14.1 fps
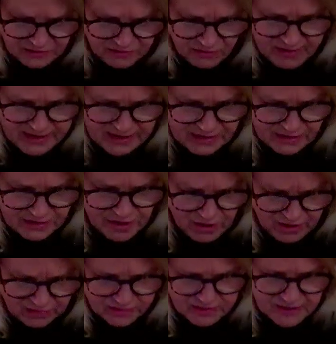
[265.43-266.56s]
great
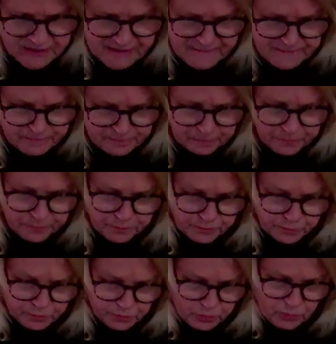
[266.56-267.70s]
sauce.
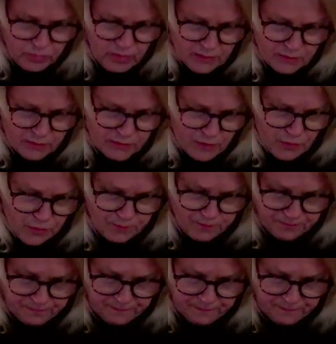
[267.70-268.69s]
So